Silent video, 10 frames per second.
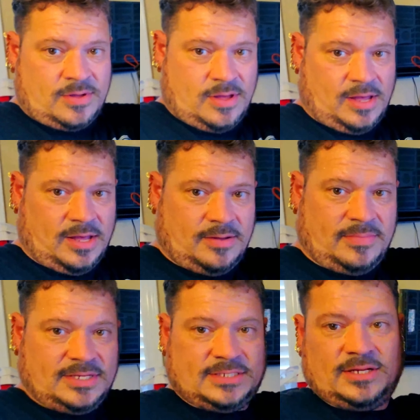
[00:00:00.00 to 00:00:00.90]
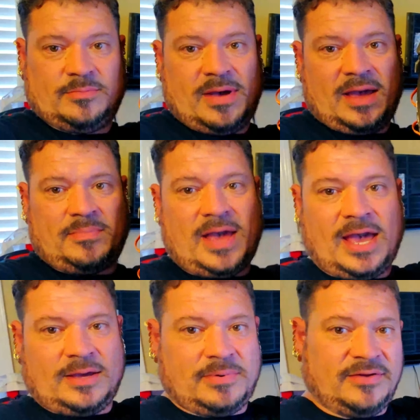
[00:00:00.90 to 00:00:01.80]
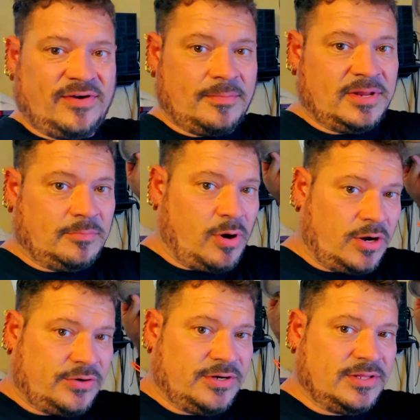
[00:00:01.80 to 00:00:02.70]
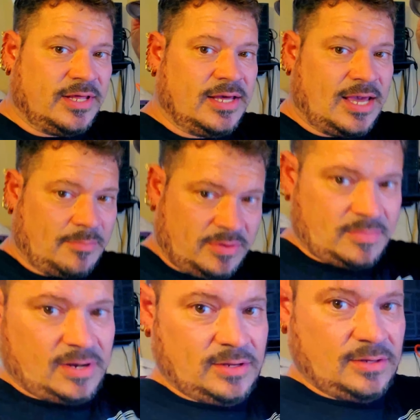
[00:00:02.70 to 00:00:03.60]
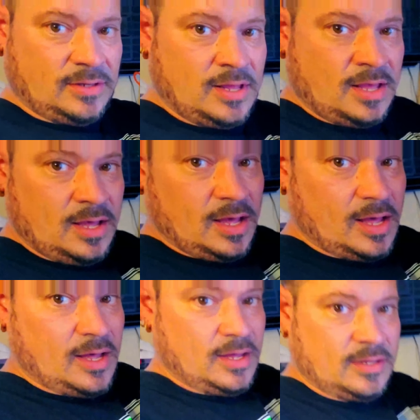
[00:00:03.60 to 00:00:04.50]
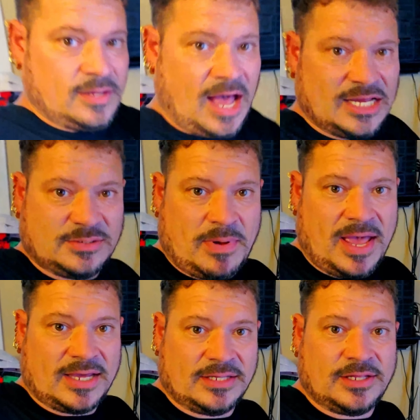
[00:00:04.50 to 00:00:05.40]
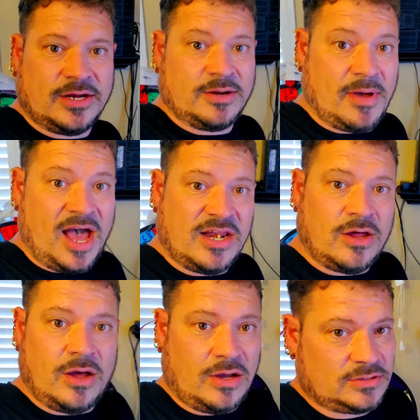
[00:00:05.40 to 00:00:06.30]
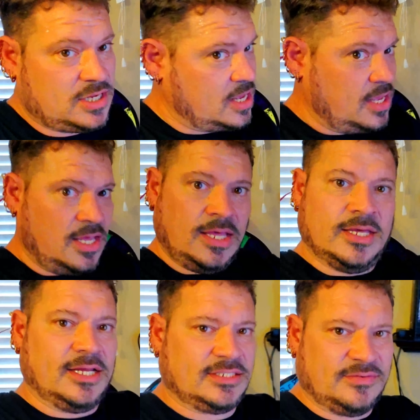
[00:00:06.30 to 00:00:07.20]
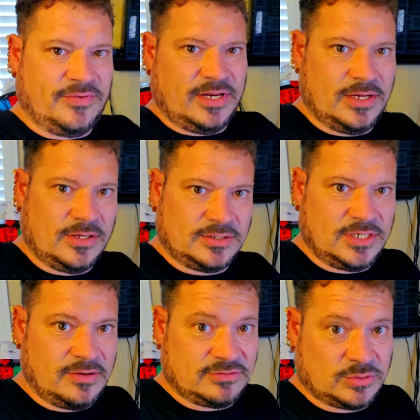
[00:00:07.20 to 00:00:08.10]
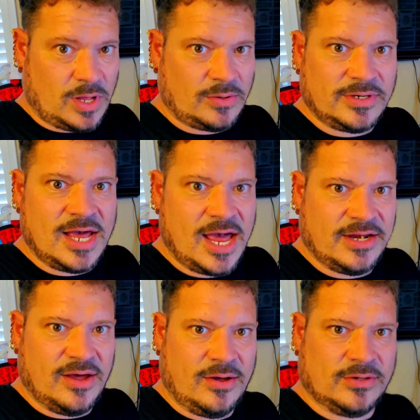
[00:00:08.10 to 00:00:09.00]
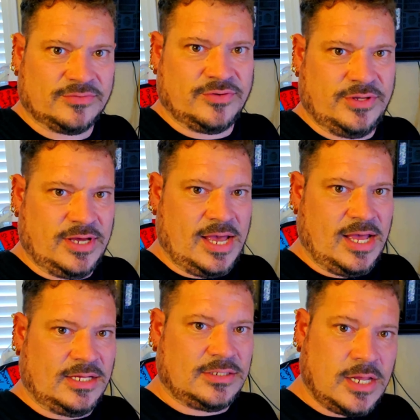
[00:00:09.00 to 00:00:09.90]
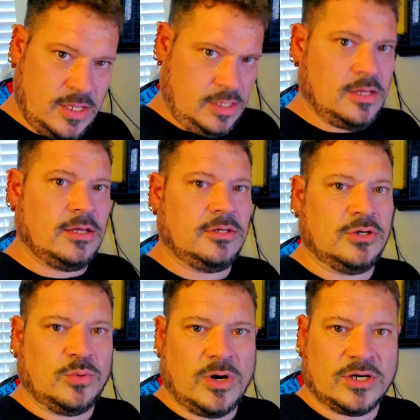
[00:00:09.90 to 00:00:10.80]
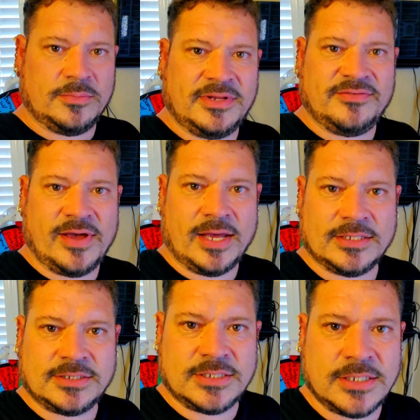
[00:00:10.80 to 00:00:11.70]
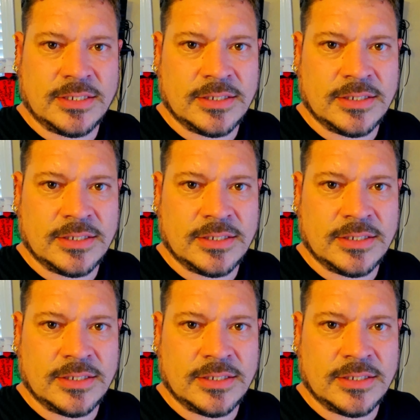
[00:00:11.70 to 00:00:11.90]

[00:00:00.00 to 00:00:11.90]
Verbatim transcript: Um, it is a little backpack, but if I'm in a park or anything, I put my little uh, ice pack in there and my hot dogs. Get some videos of swallowing hot dogs for you guys. You're welcome in advance.